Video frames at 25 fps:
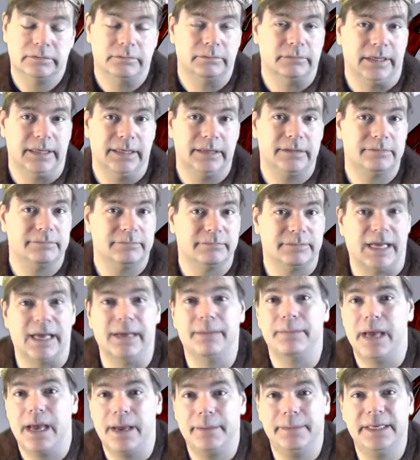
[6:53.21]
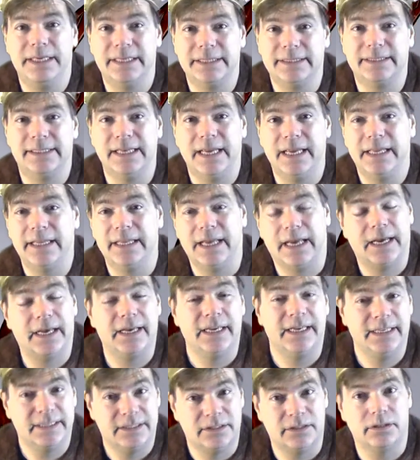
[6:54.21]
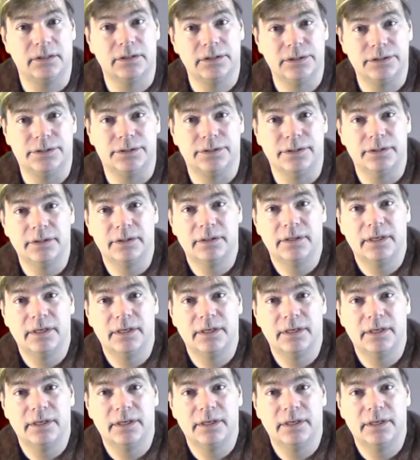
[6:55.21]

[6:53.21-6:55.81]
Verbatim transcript: Well, I'm happy to say that it does.